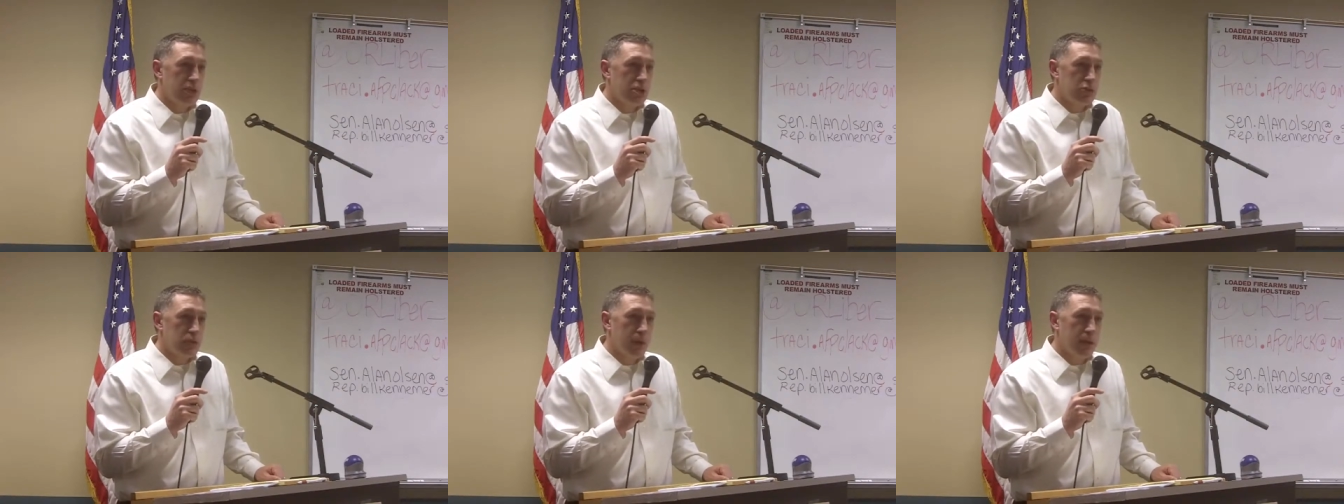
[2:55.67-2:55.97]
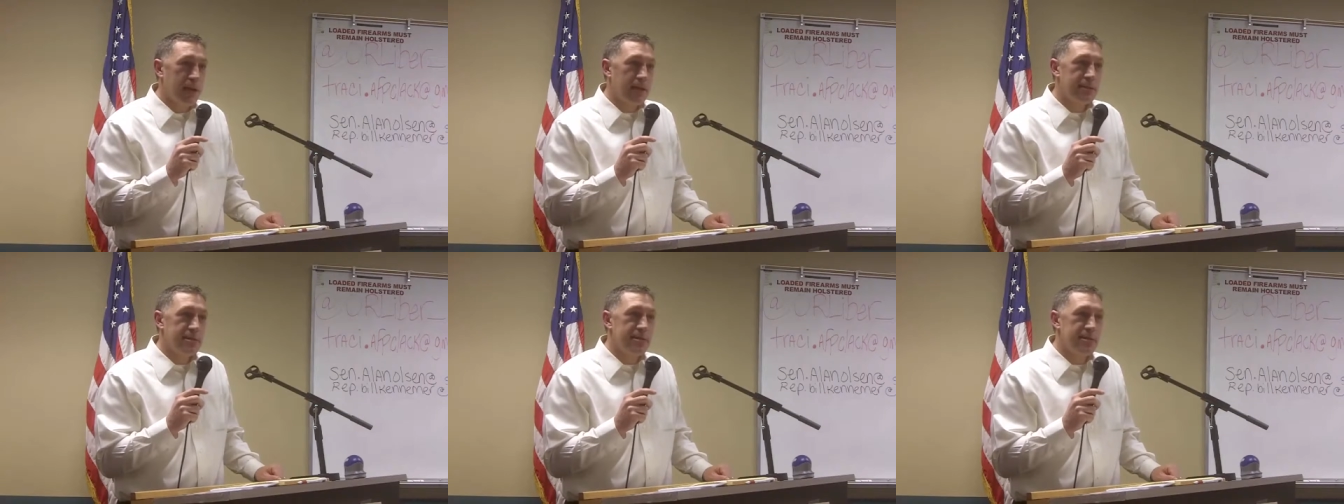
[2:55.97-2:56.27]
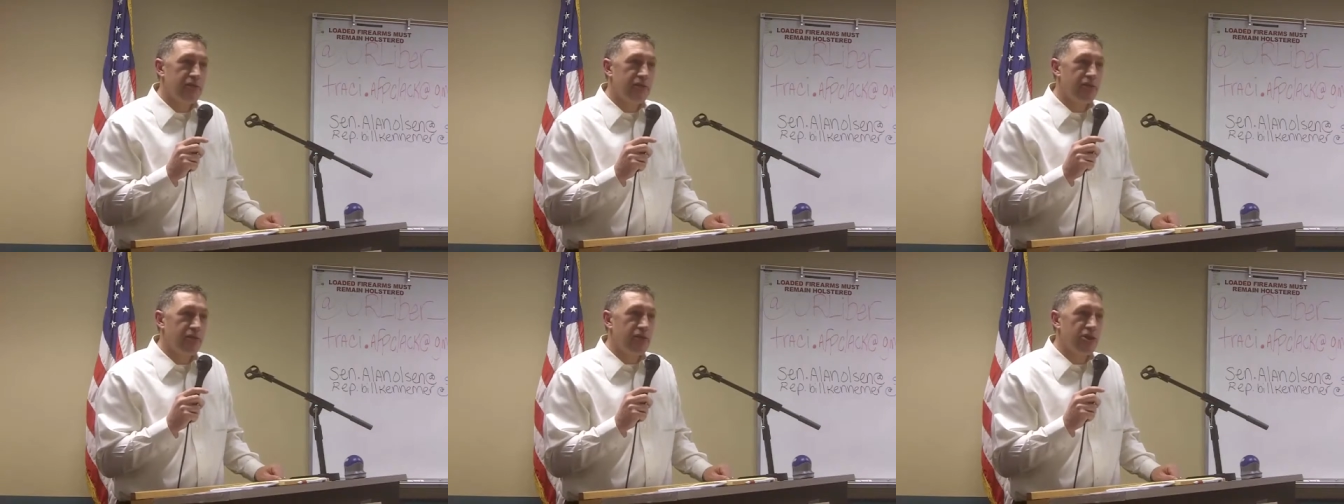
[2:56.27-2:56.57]
So I get to
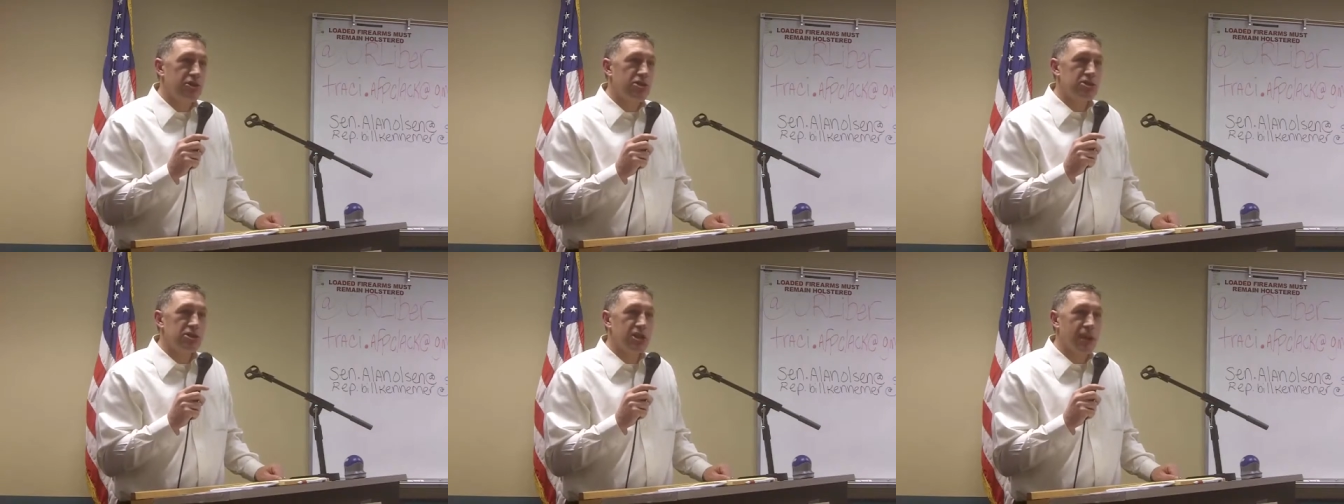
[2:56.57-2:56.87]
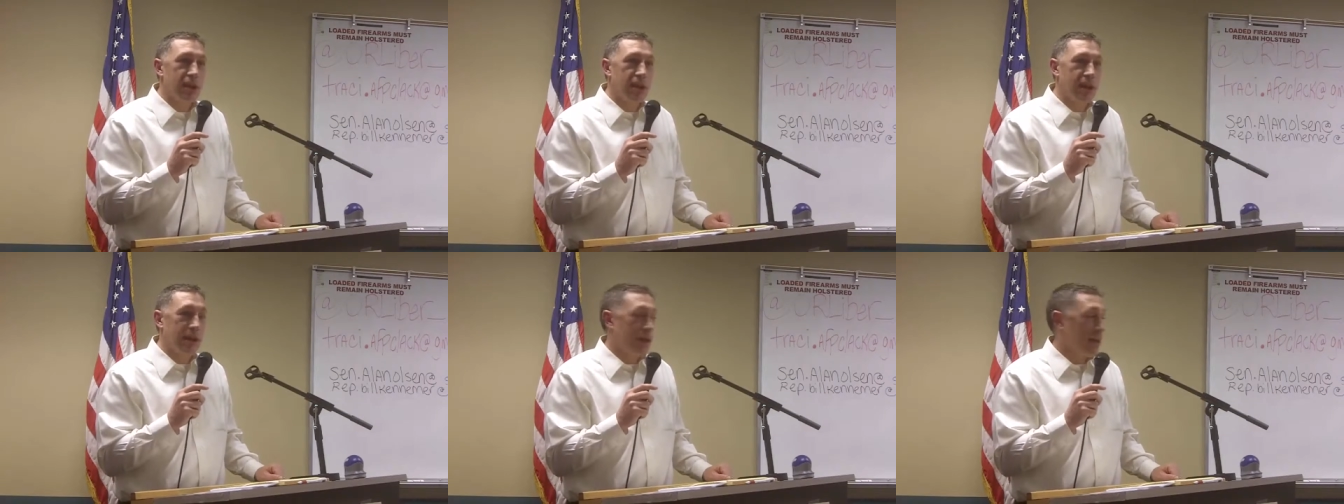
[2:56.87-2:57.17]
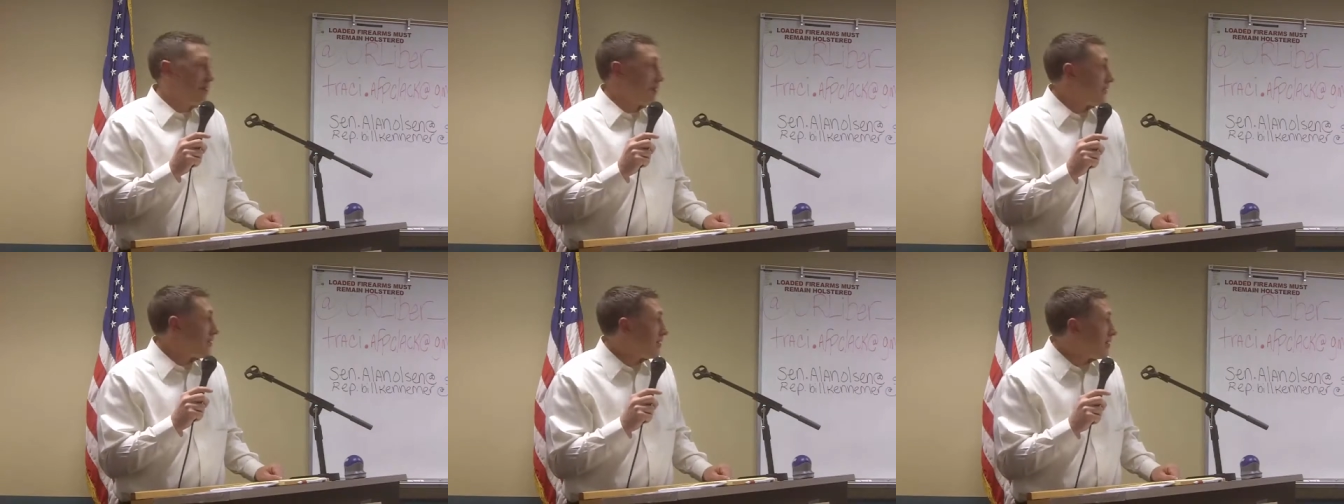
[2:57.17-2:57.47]
see
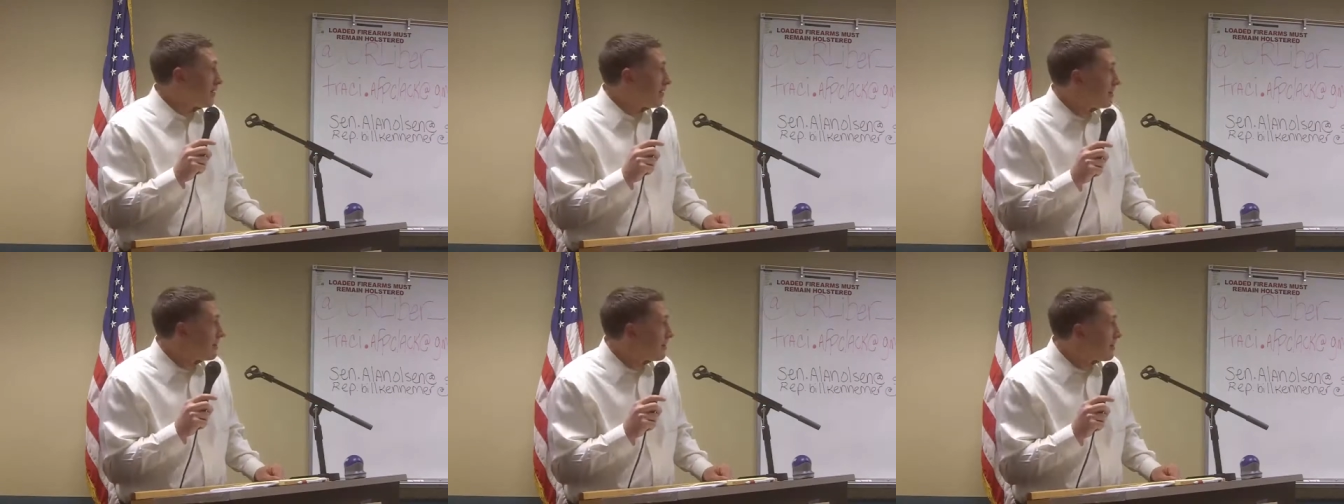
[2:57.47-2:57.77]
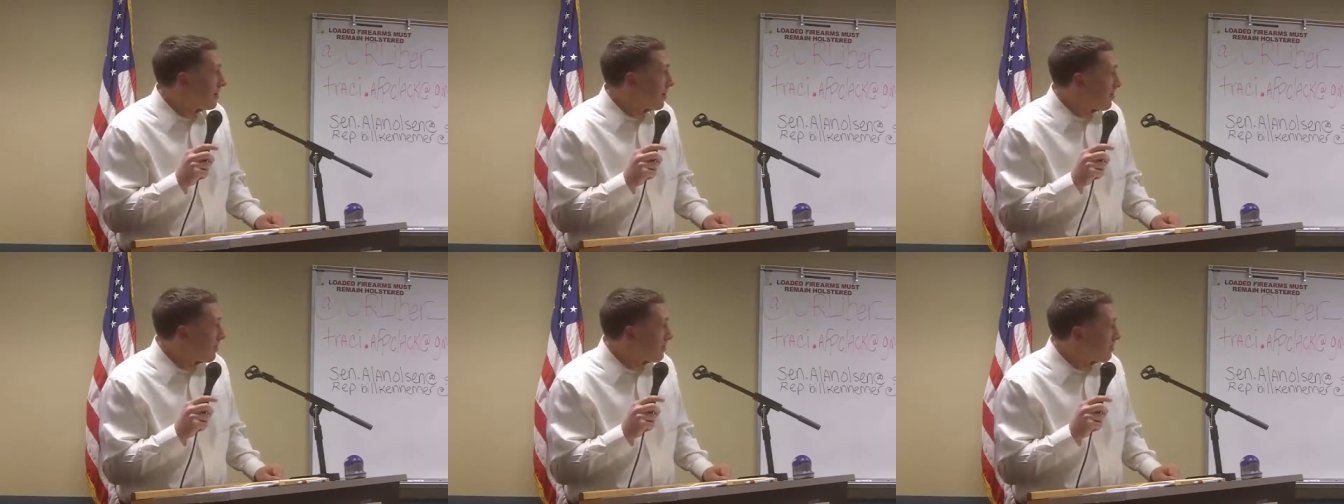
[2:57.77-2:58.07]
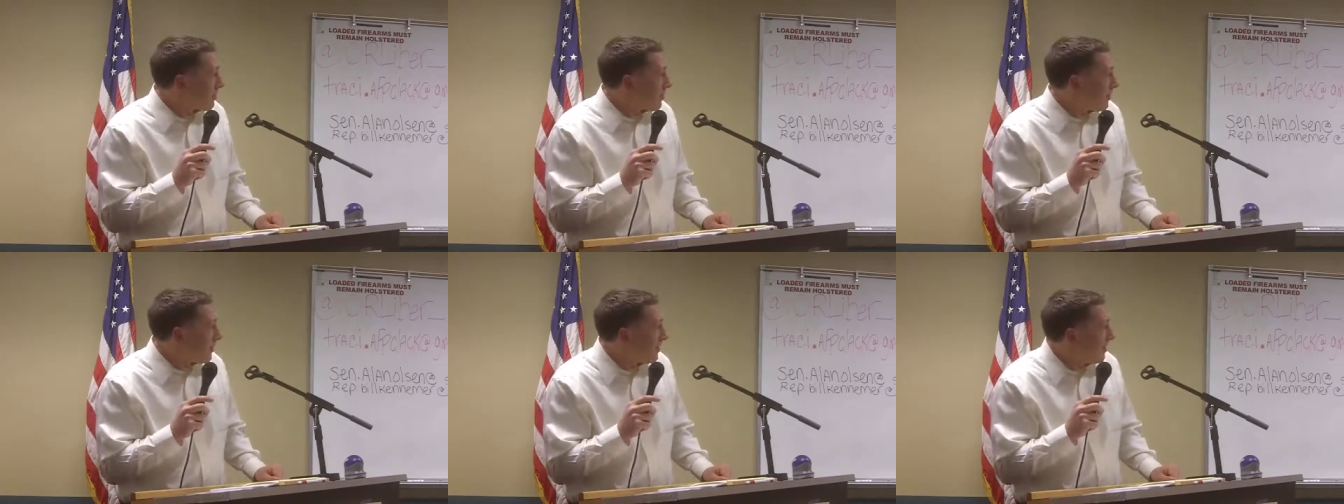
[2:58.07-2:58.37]
firsthand, oh,
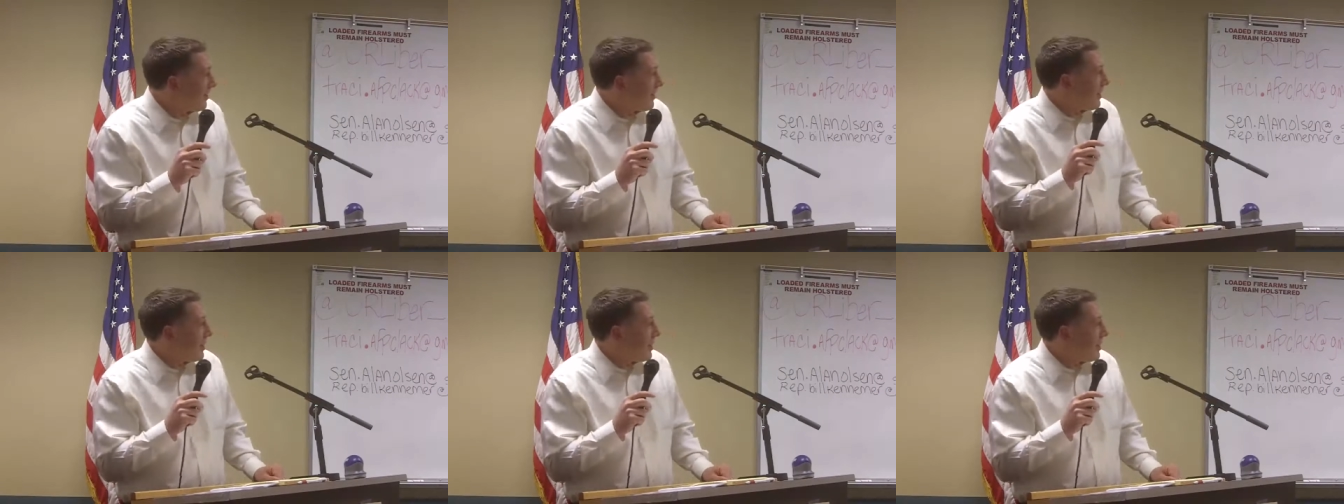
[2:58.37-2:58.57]
great.